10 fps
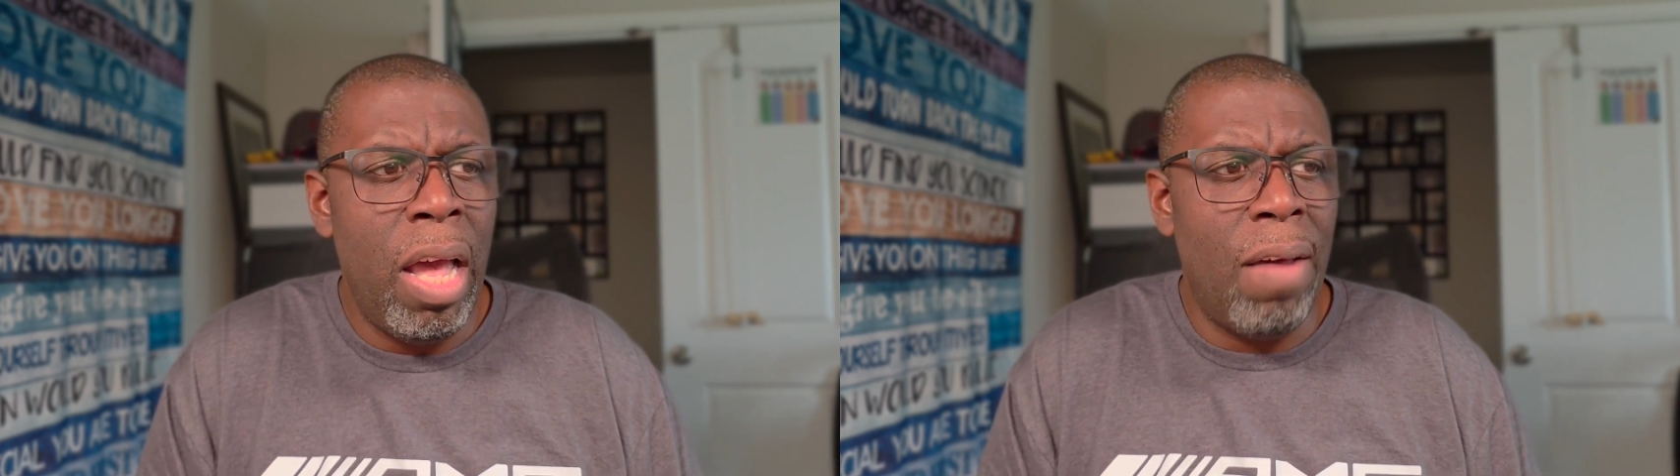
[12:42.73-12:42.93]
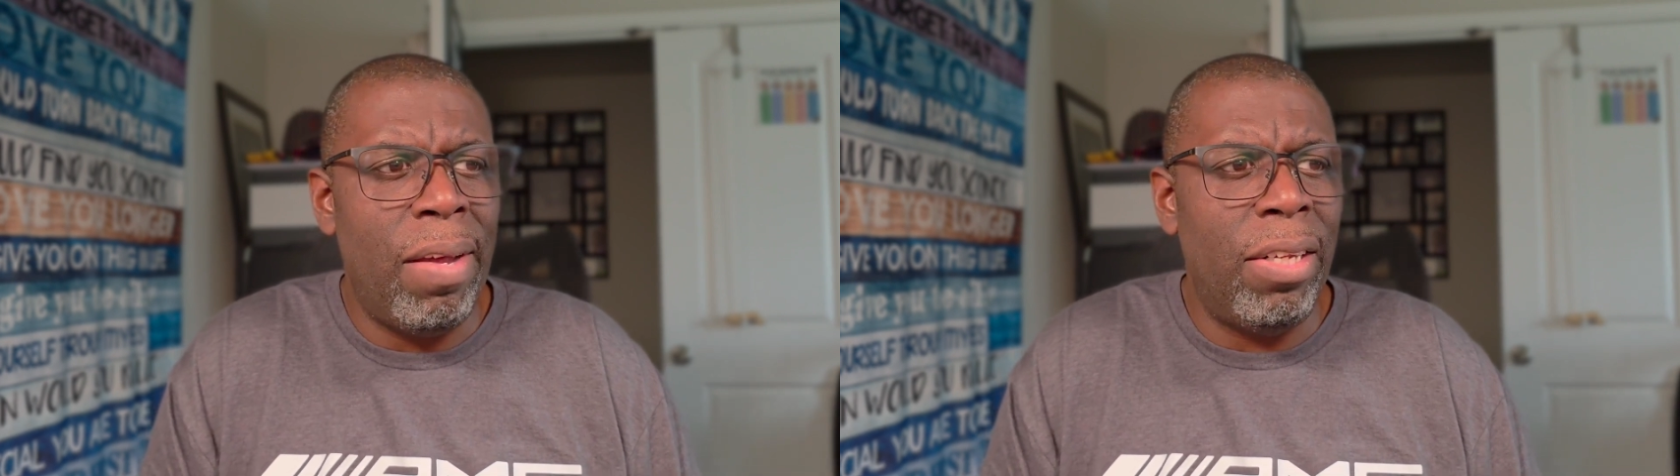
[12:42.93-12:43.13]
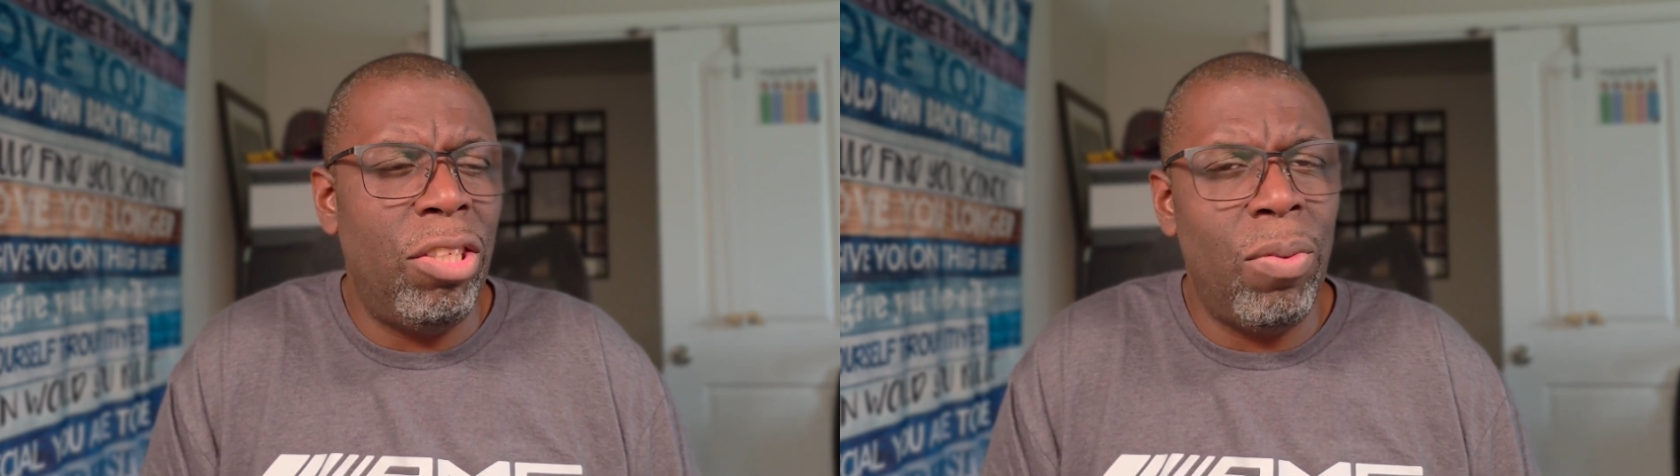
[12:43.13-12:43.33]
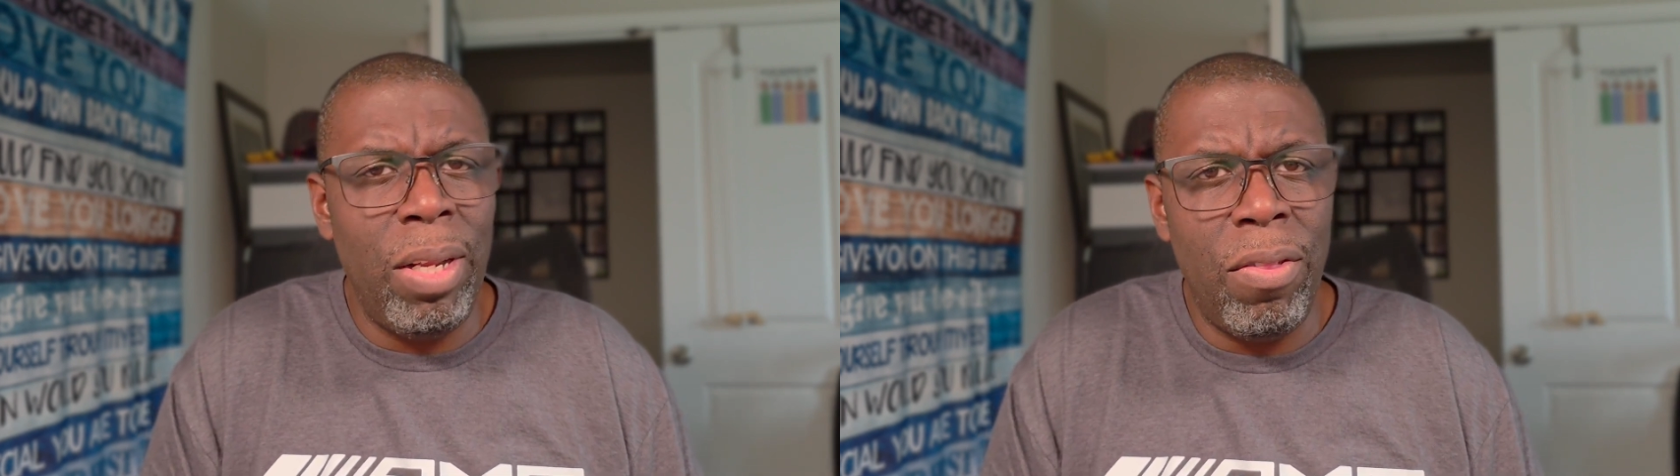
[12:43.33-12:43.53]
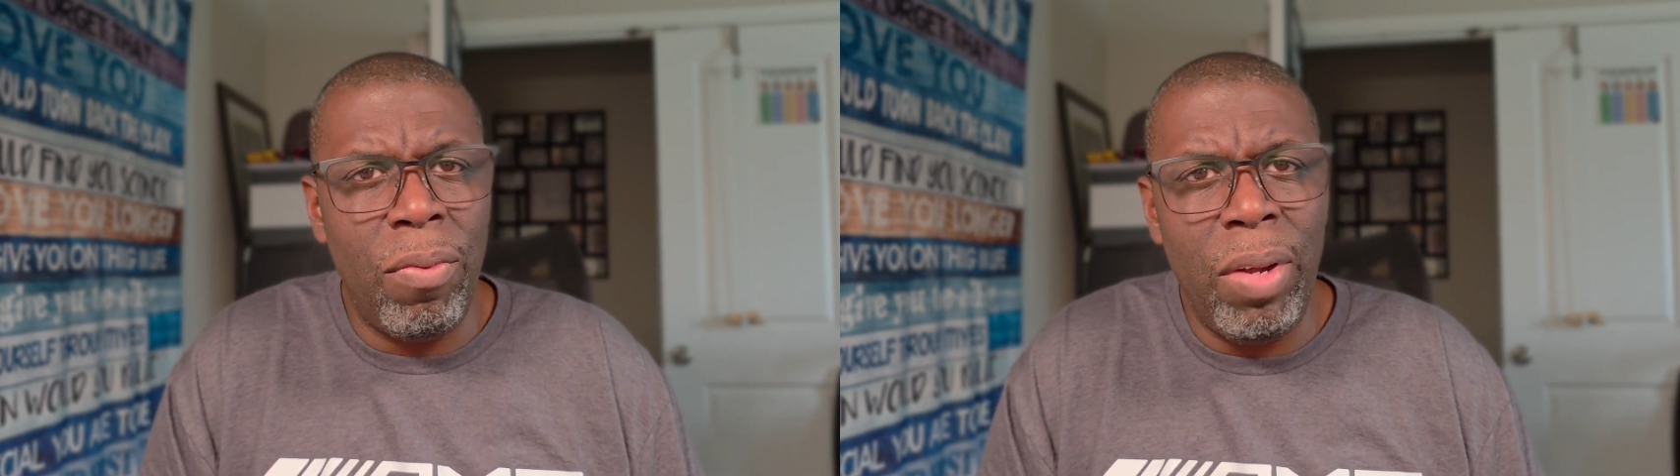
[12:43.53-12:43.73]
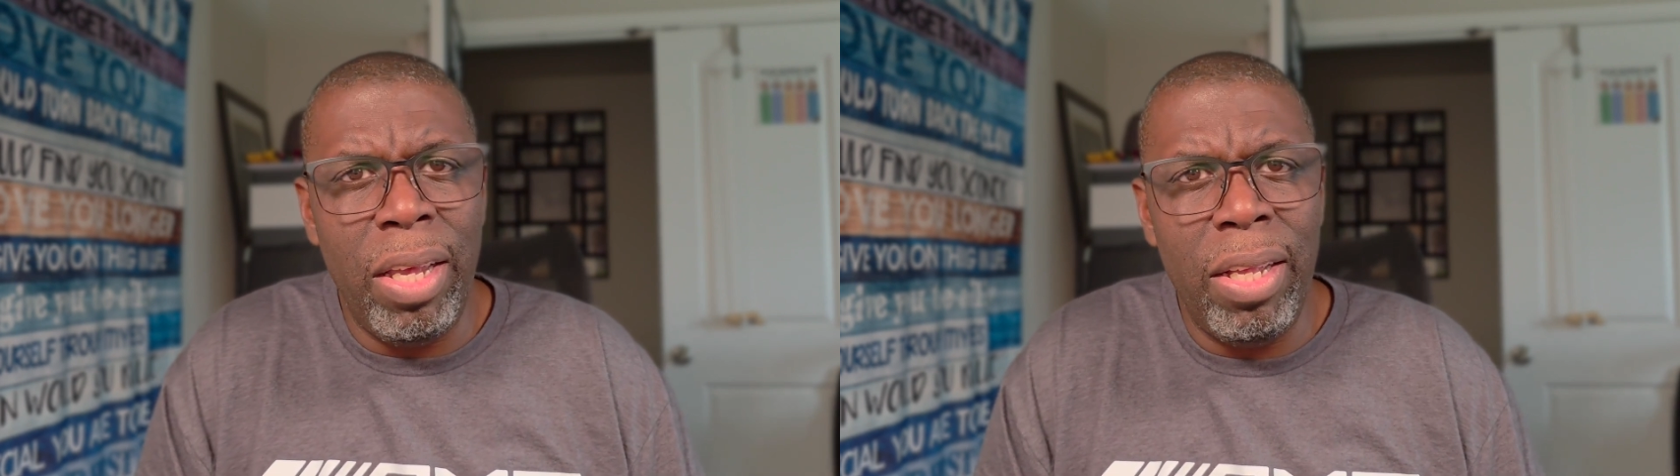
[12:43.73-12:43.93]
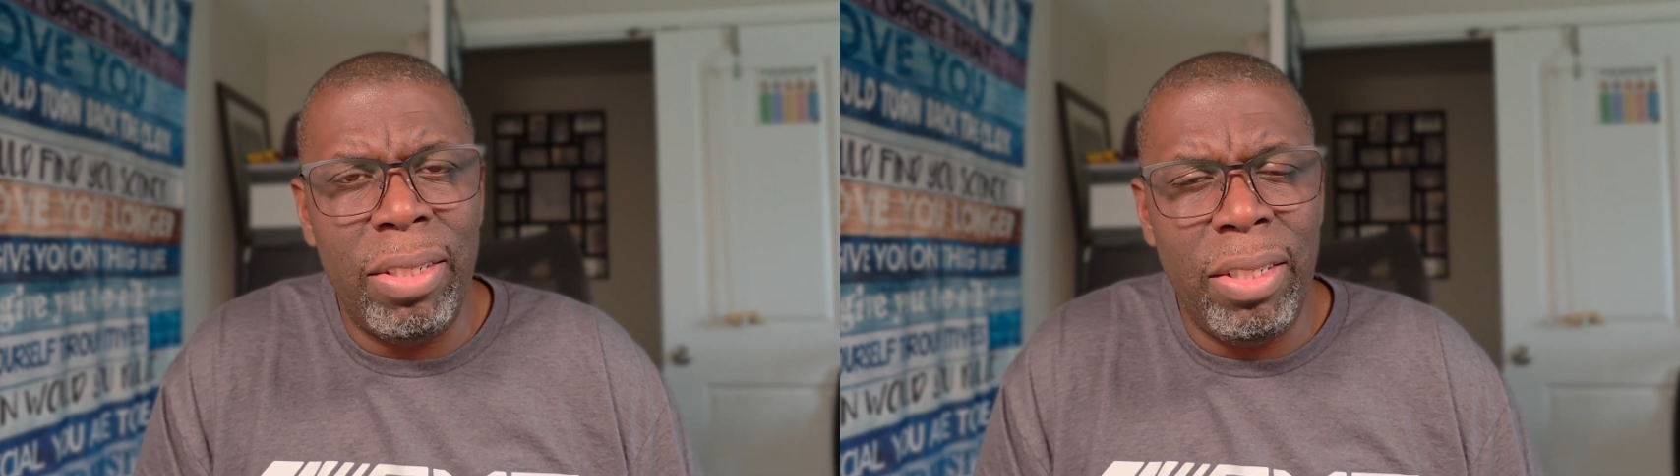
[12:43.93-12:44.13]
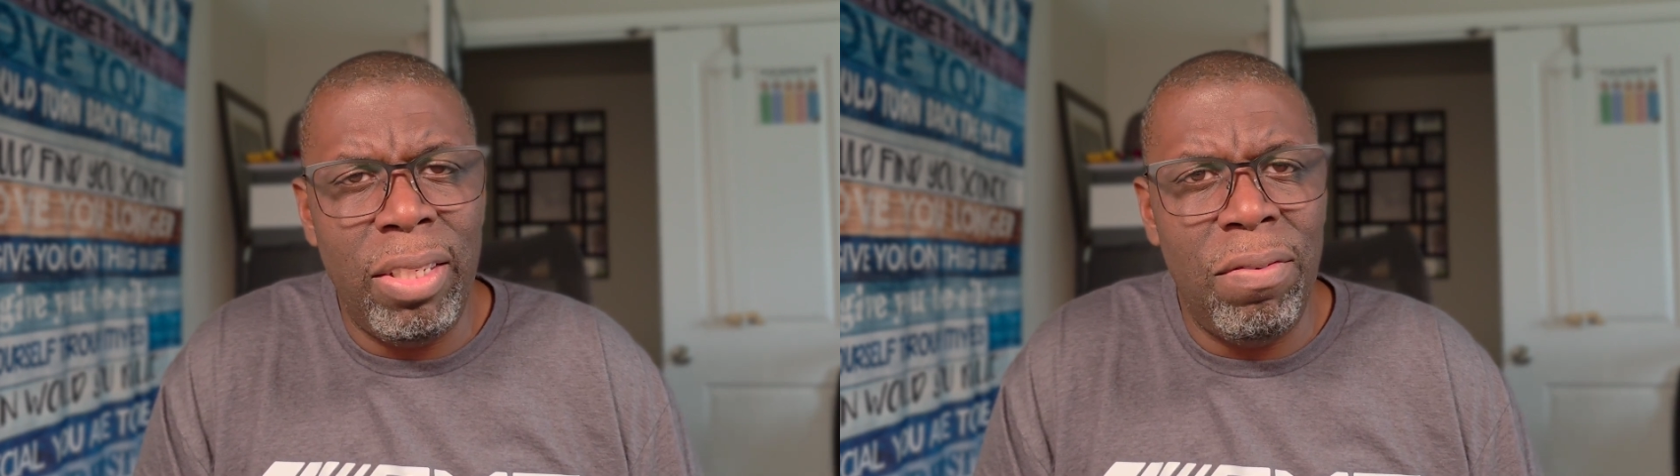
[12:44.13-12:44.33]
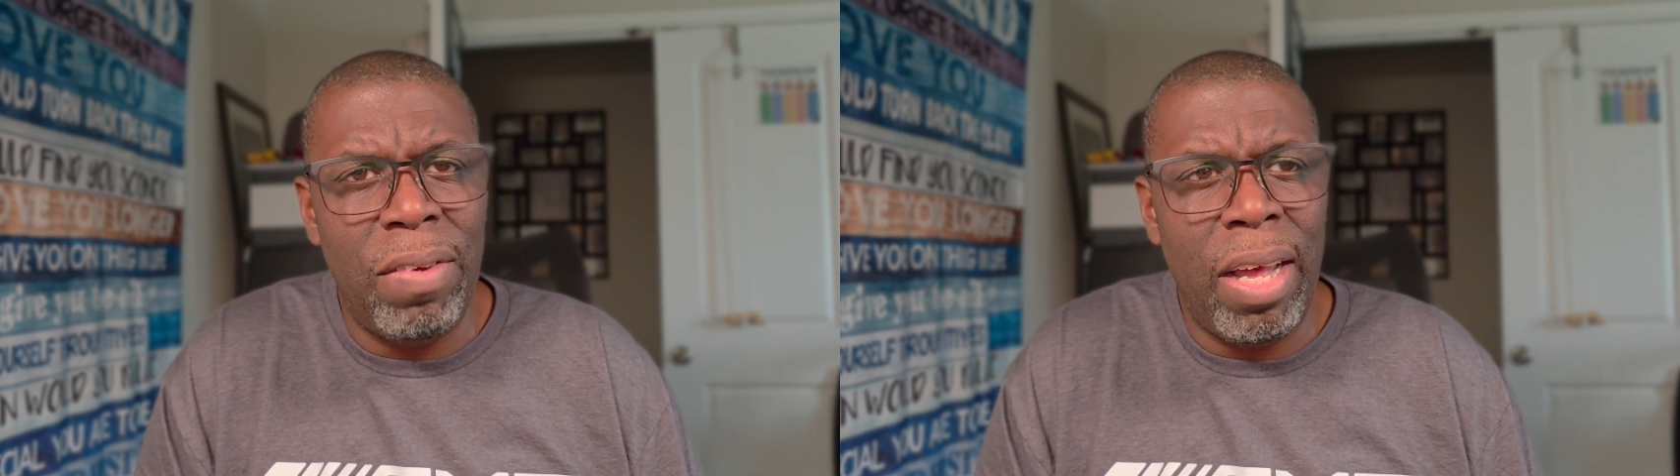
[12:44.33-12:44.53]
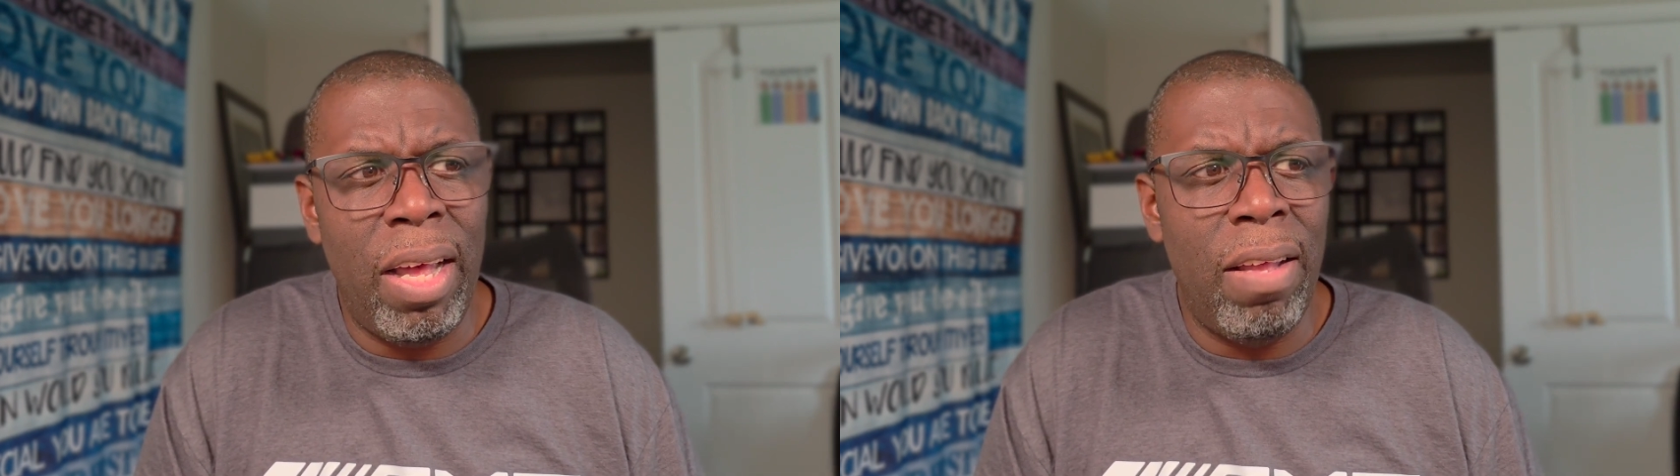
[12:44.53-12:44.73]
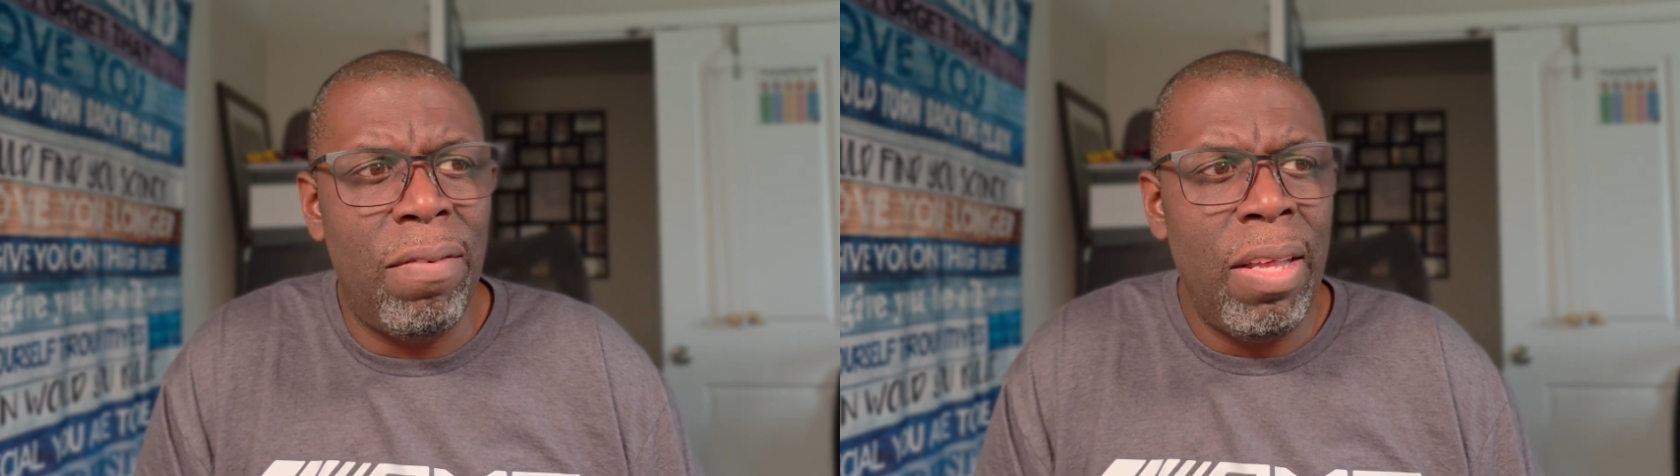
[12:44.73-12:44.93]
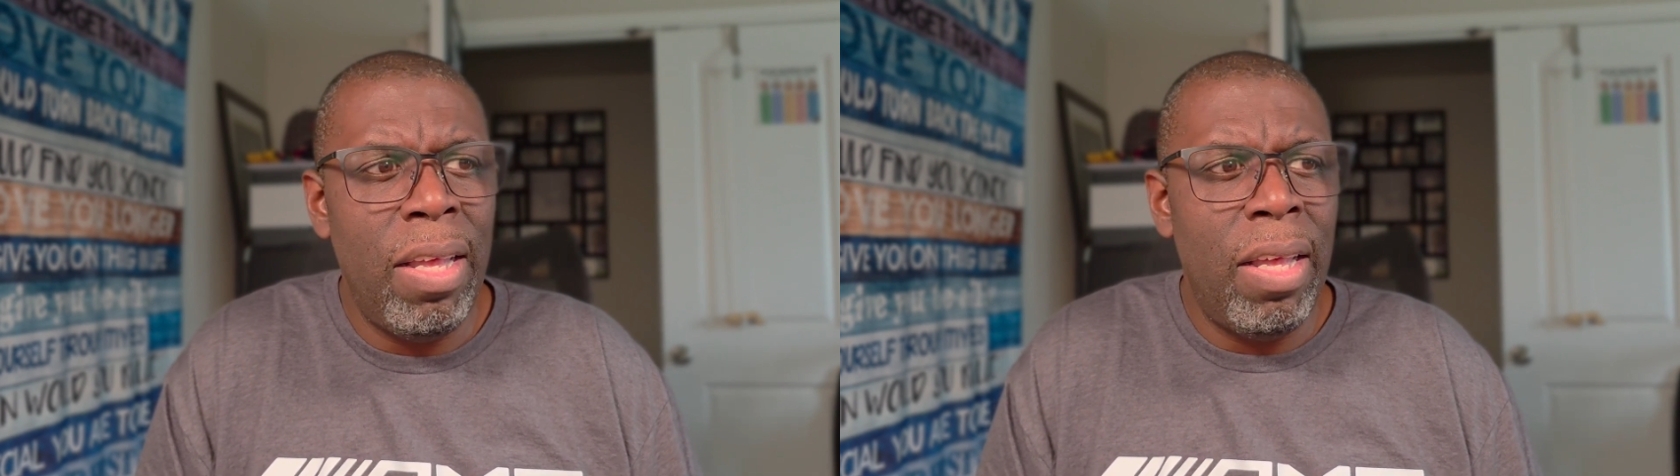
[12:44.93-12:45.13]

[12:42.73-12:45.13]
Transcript: I've had a 23 CT5.